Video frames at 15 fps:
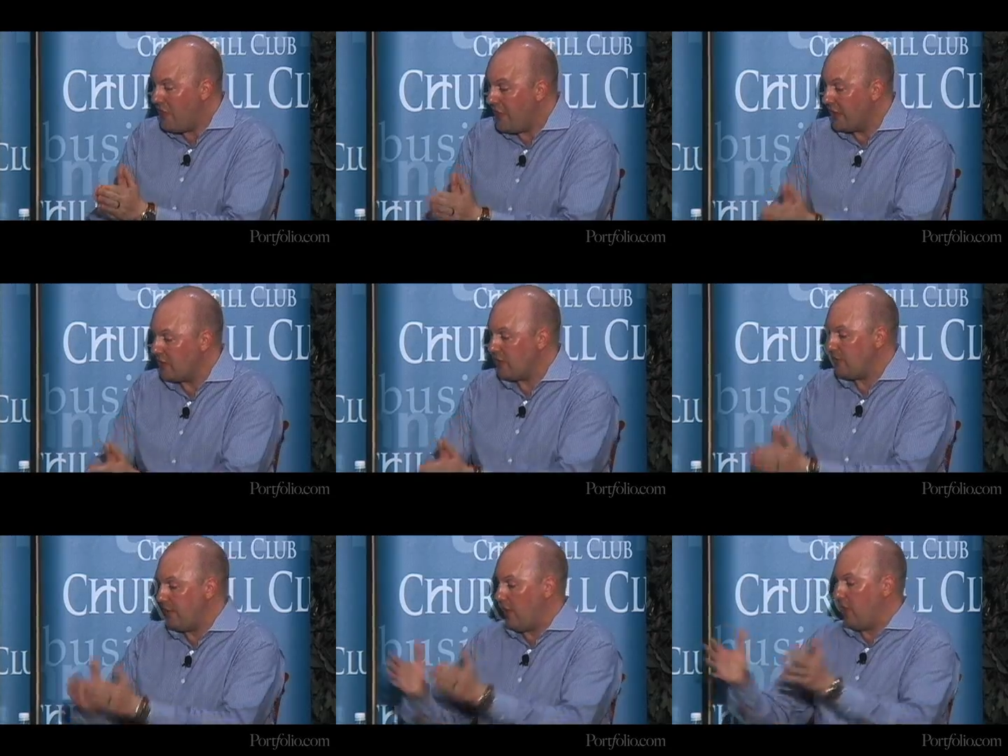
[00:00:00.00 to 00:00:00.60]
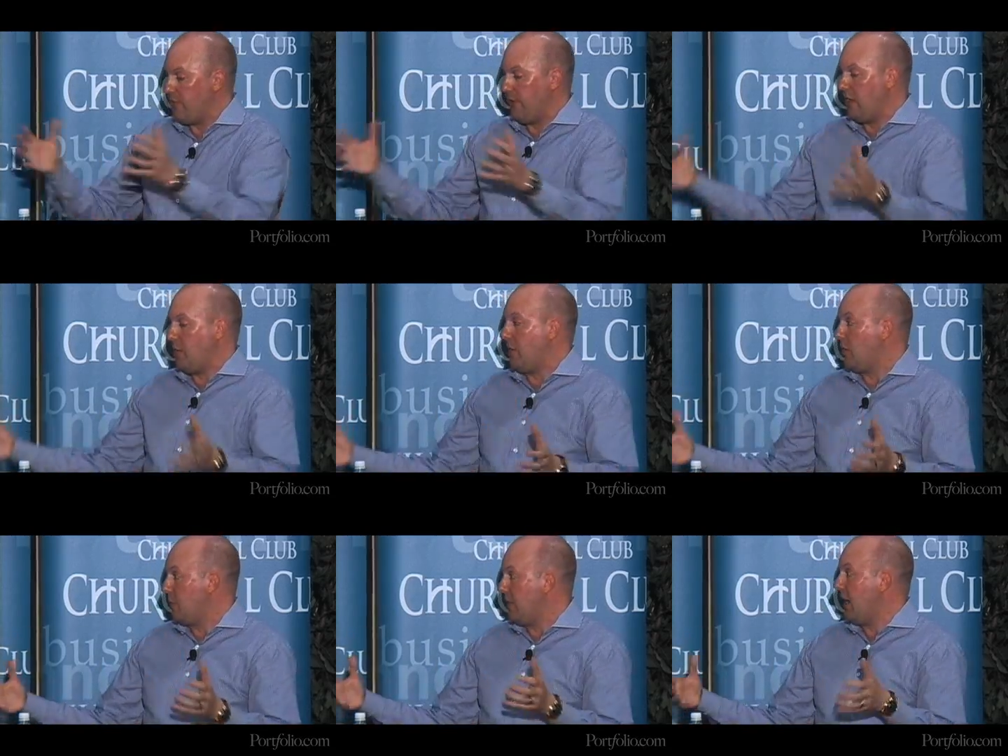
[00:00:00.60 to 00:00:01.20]
This is very
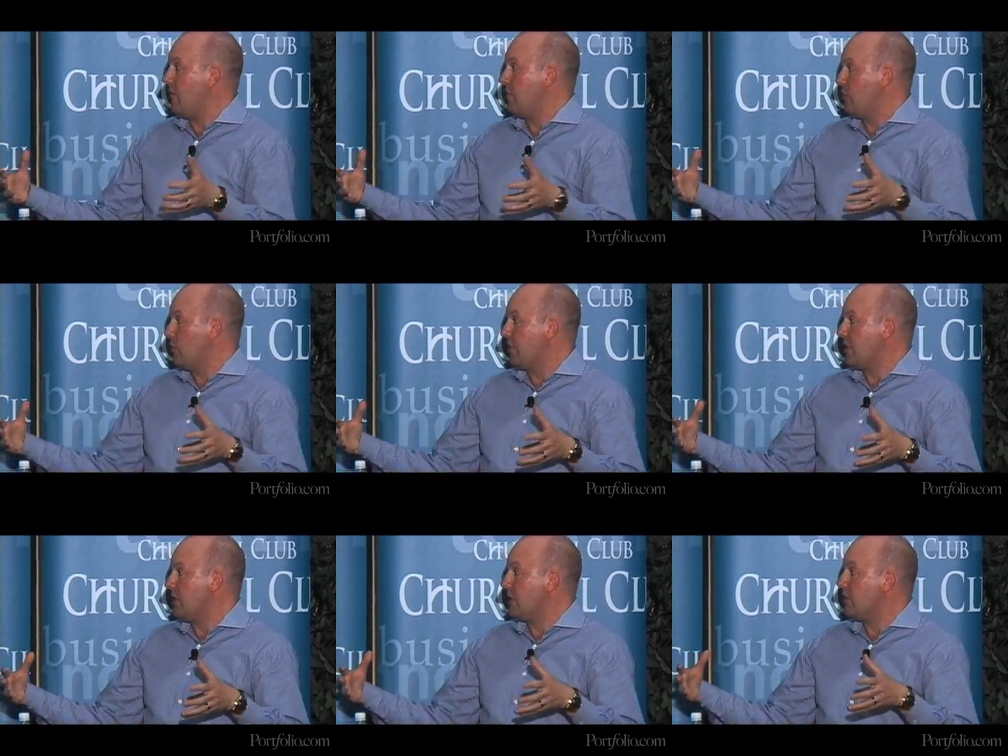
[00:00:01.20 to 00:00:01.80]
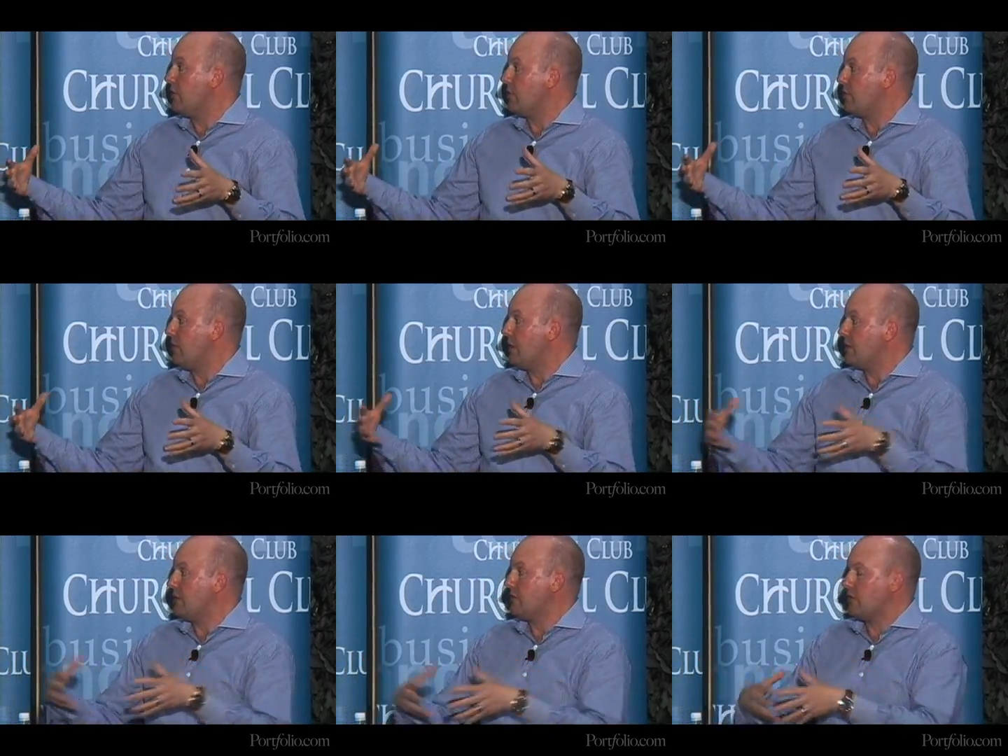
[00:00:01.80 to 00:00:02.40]
fundamental behavior we're dealing with,
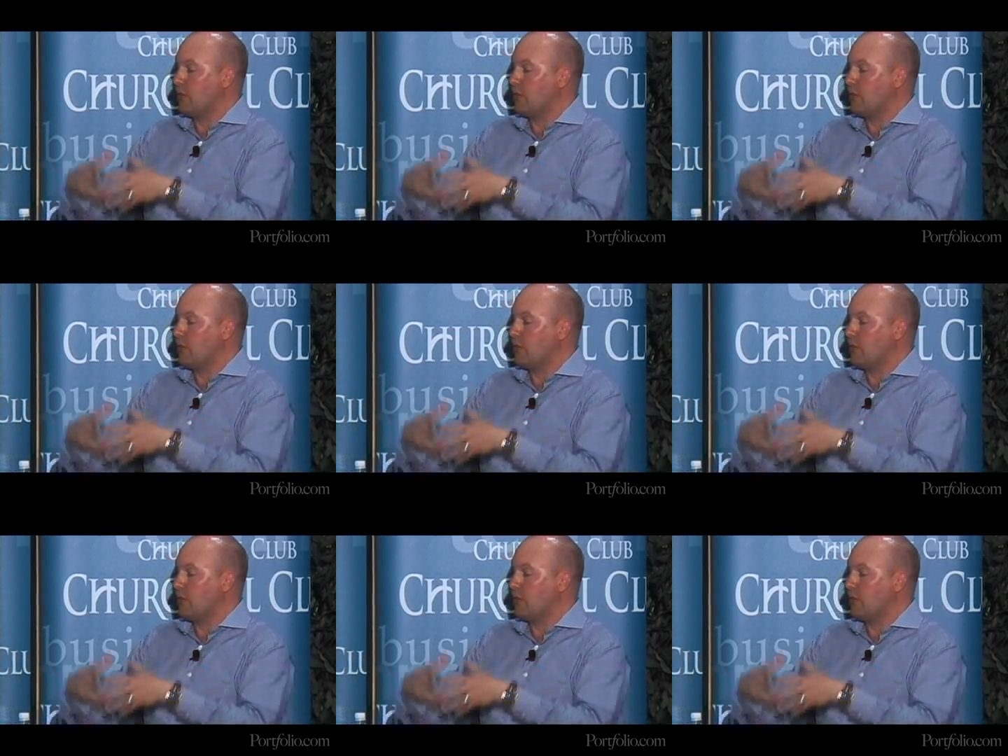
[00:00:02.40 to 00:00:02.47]
right?